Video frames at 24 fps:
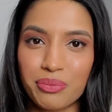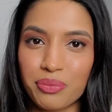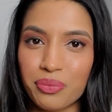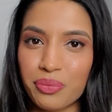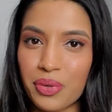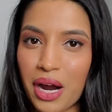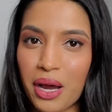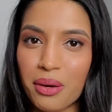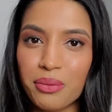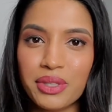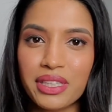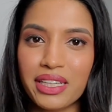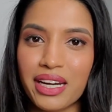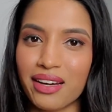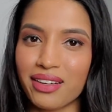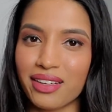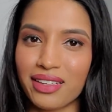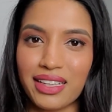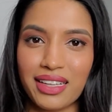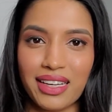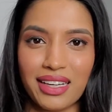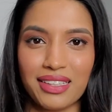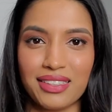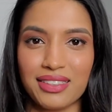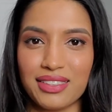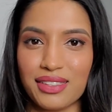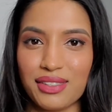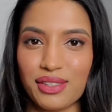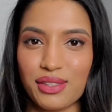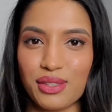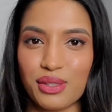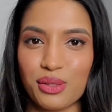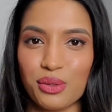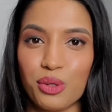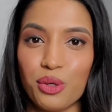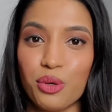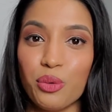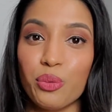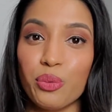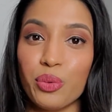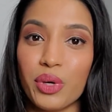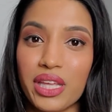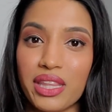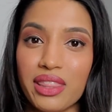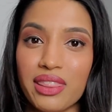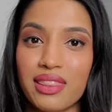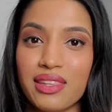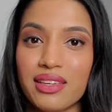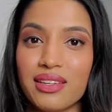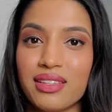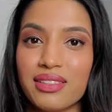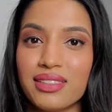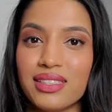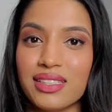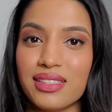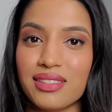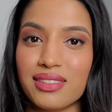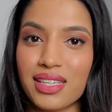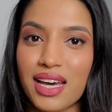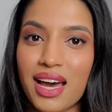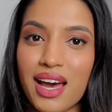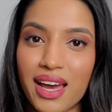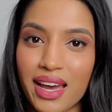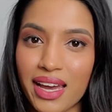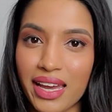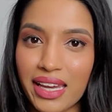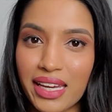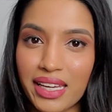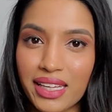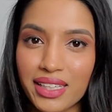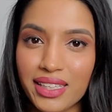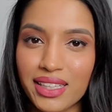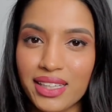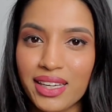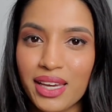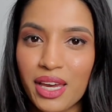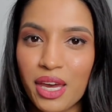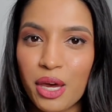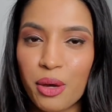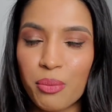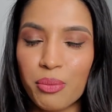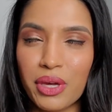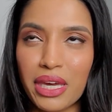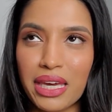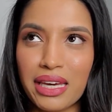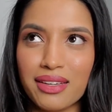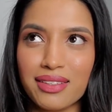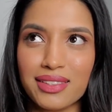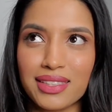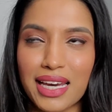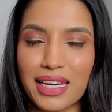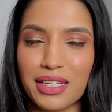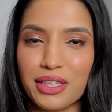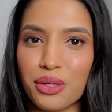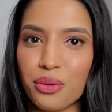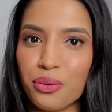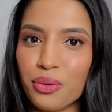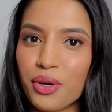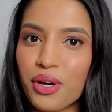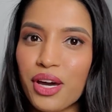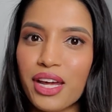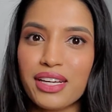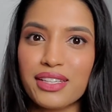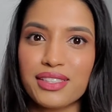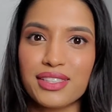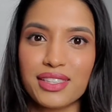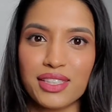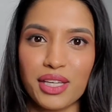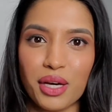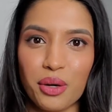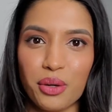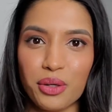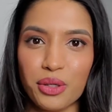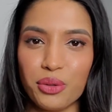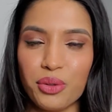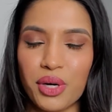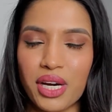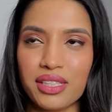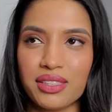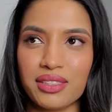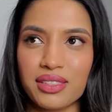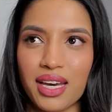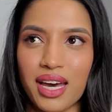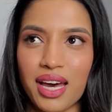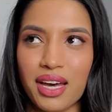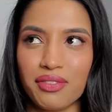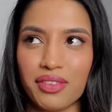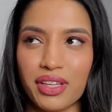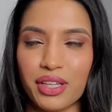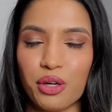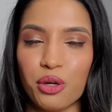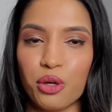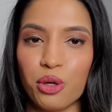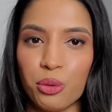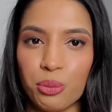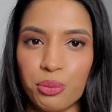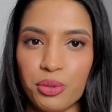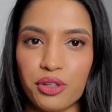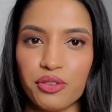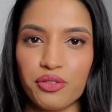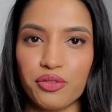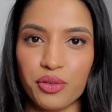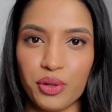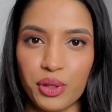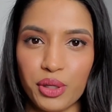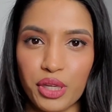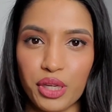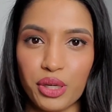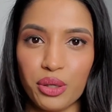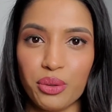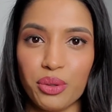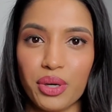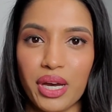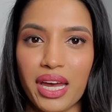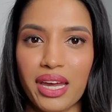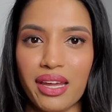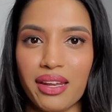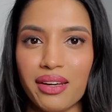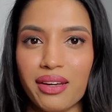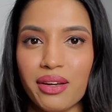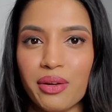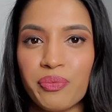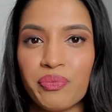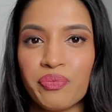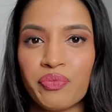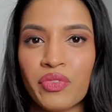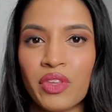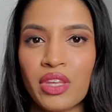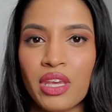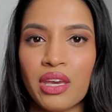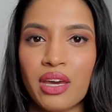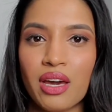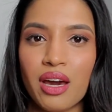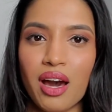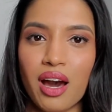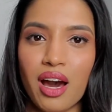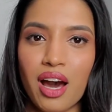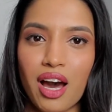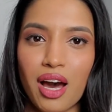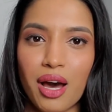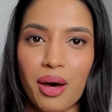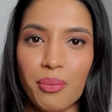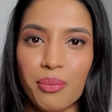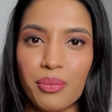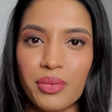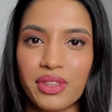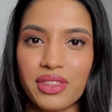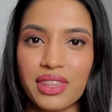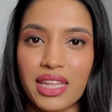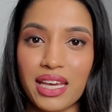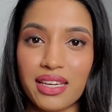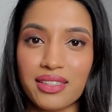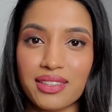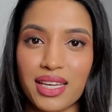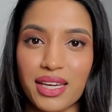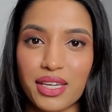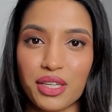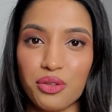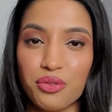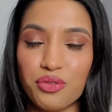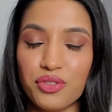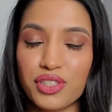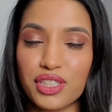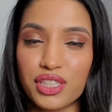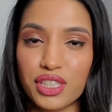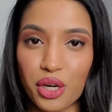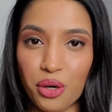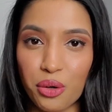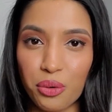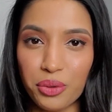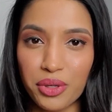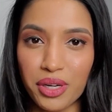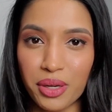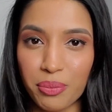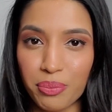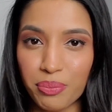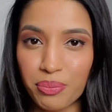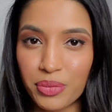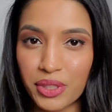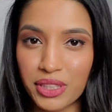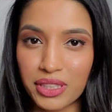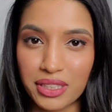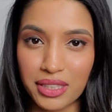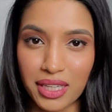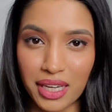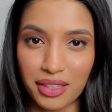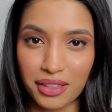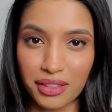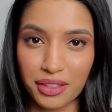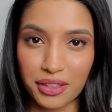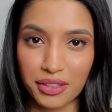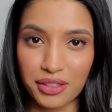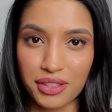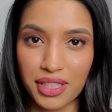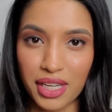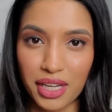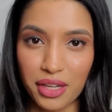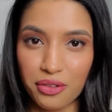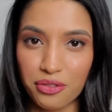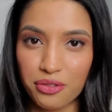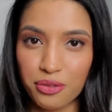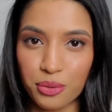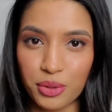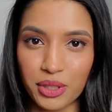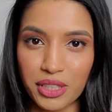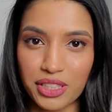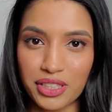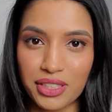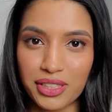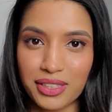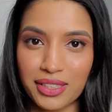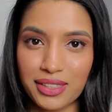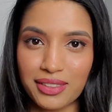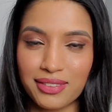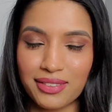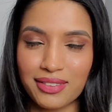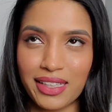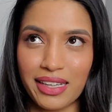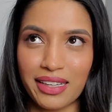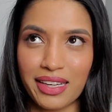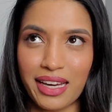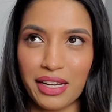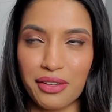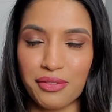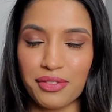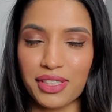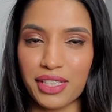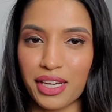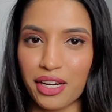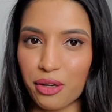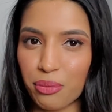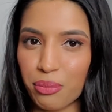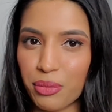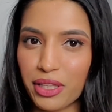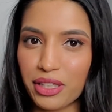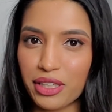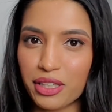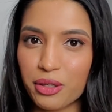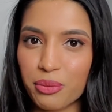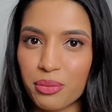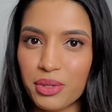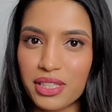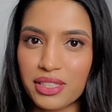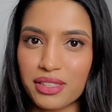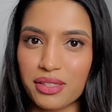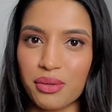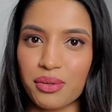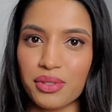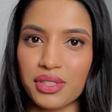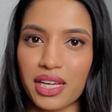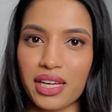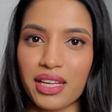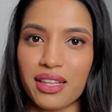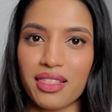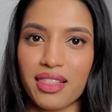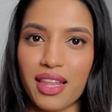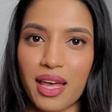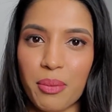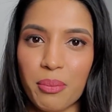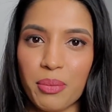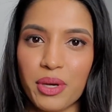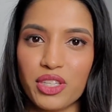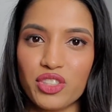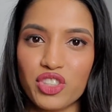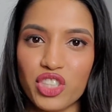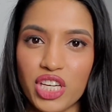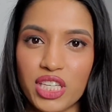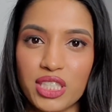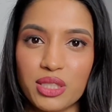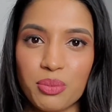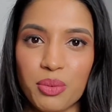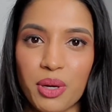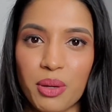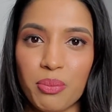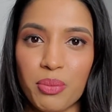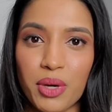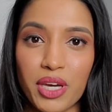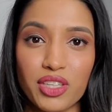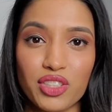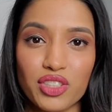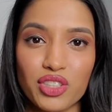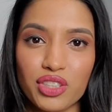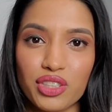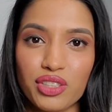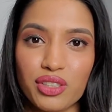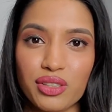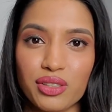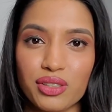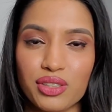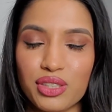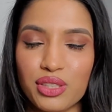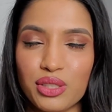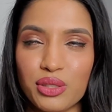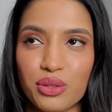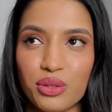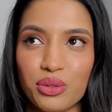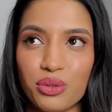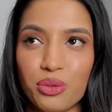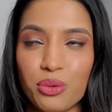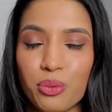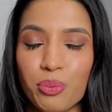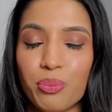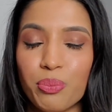probably not gonna get into this school with design, because I don't know how to sew. You had to have like a whole portfolio and things that you've sewn and put together yourself, which it kind of scared me a little bit. So I was like, let me change my major to